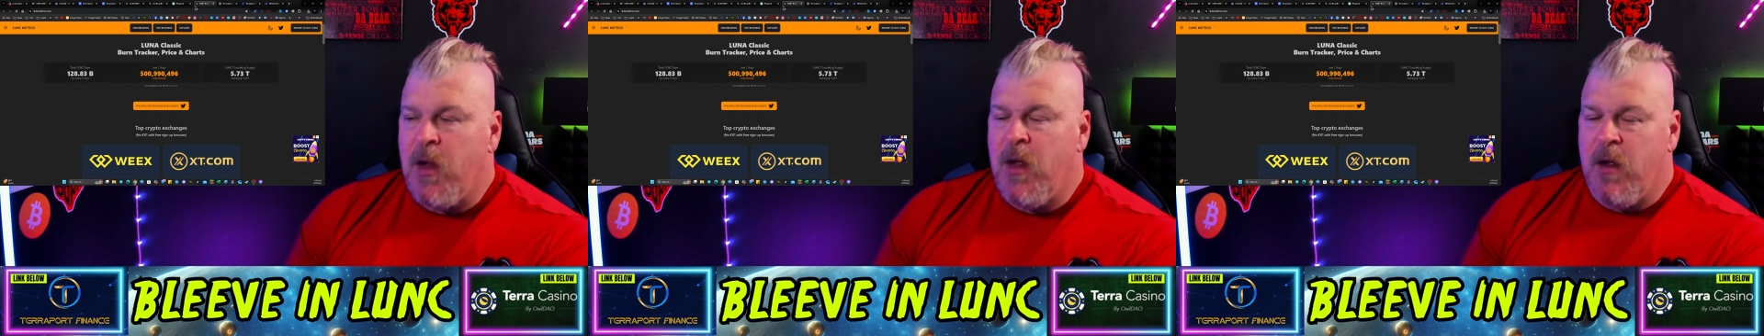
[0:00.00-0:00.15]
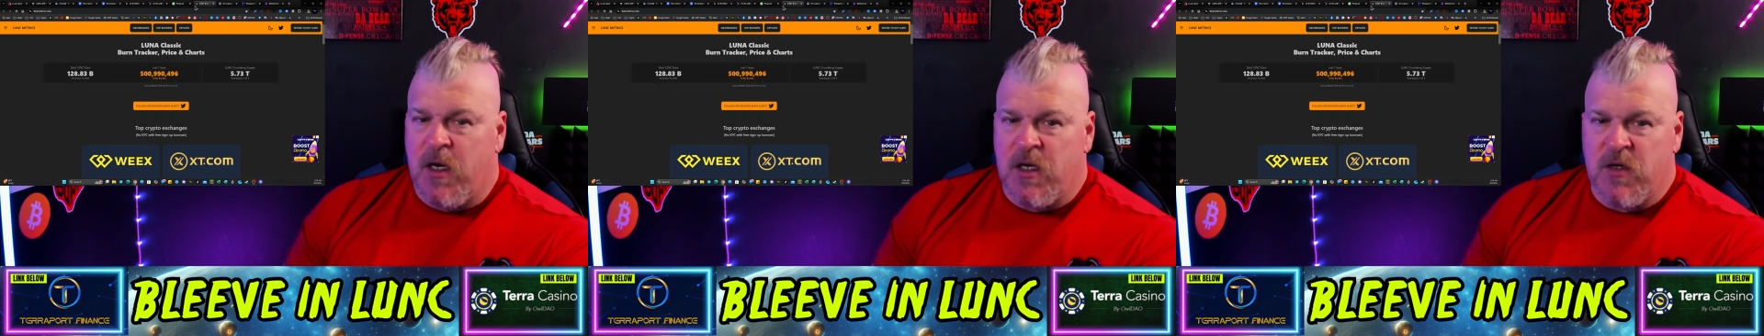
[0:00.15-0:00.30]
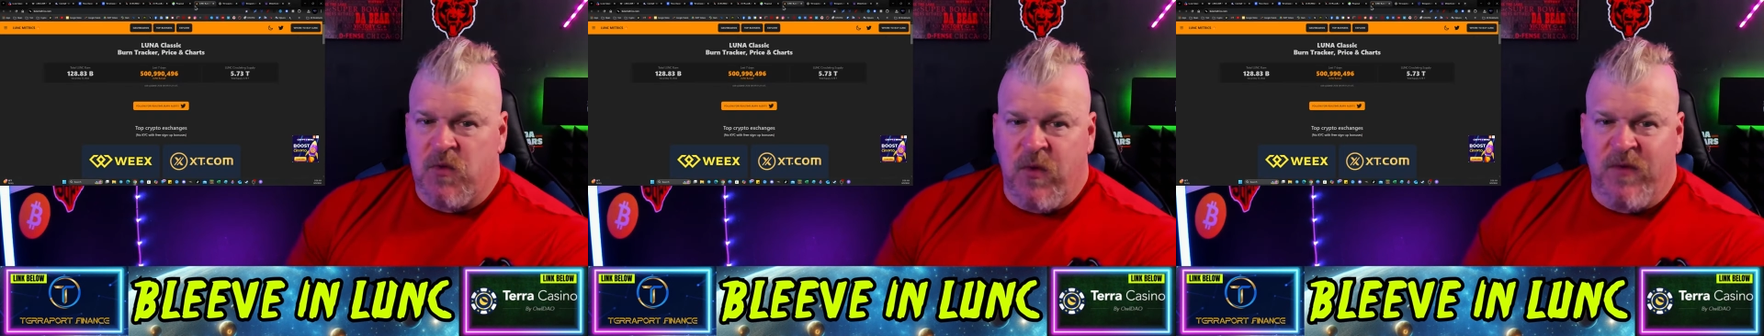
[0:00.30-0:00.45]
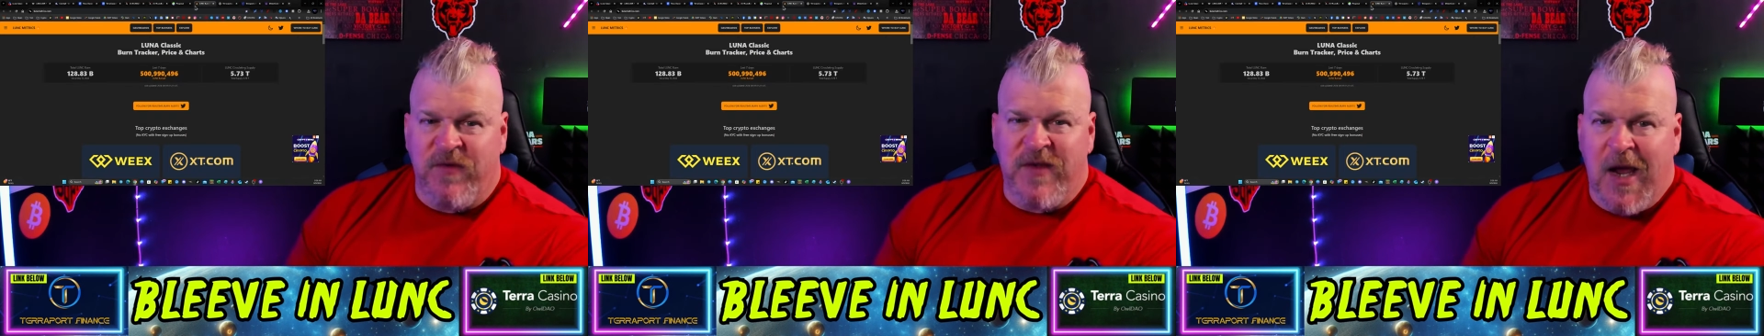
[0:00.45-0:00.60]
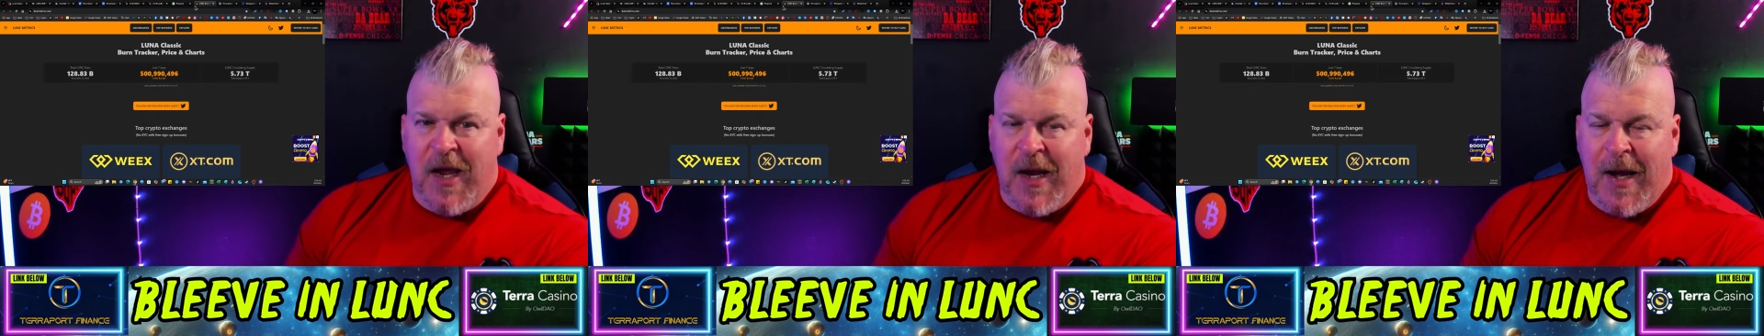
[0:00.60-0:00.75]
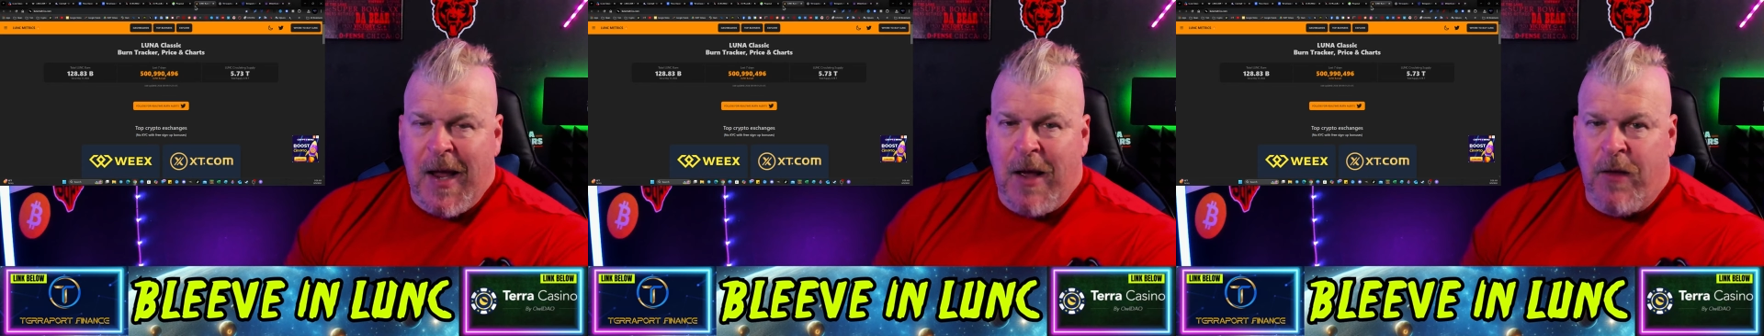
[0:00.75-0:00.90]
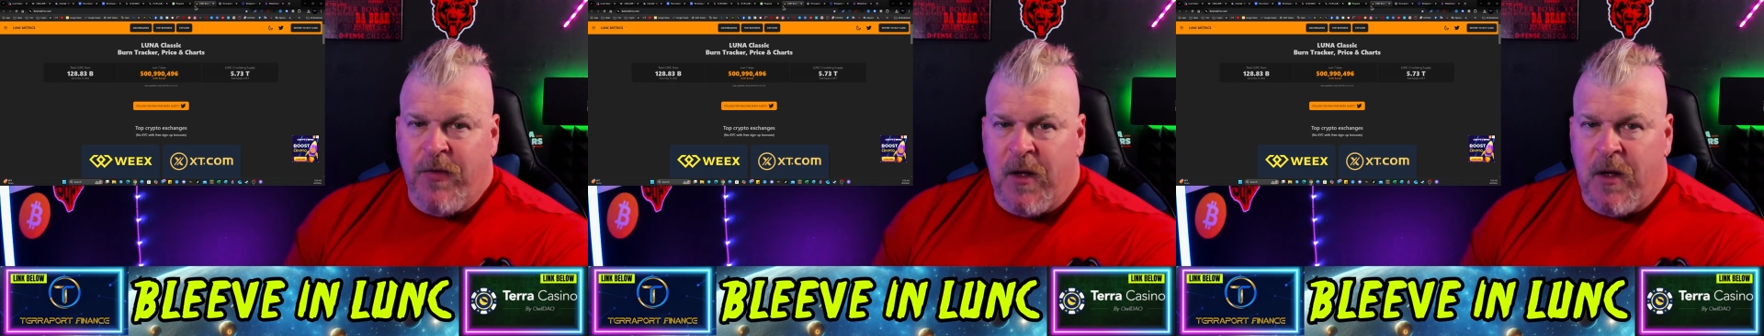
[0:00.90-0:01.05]
because we've taken
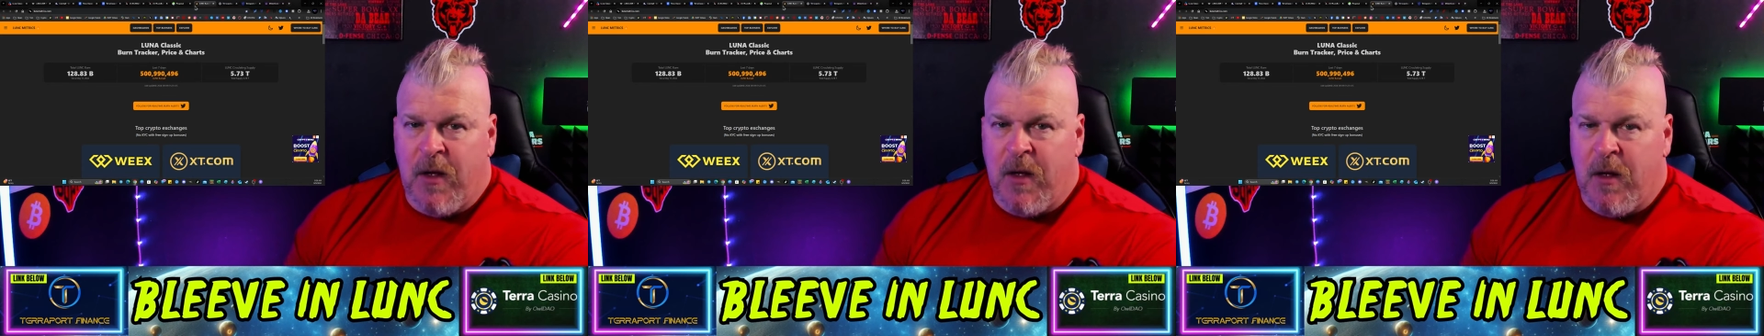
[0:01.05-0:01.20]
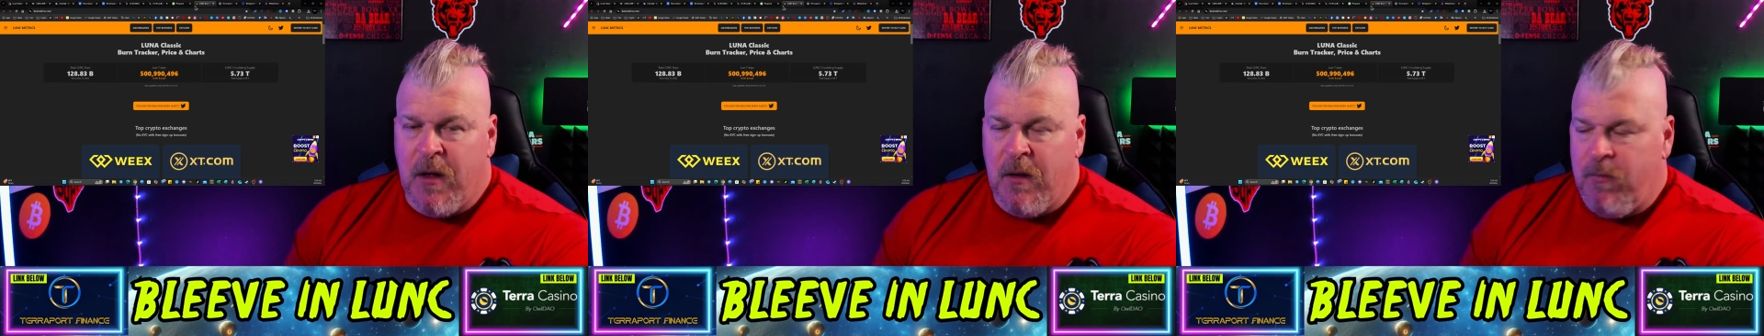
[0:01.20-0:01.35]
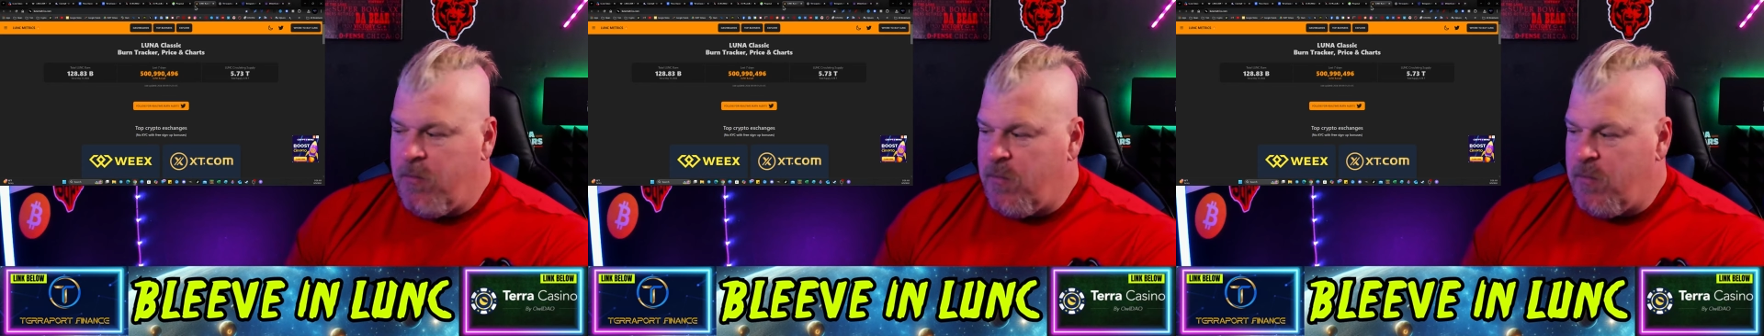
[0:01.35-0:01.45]
out the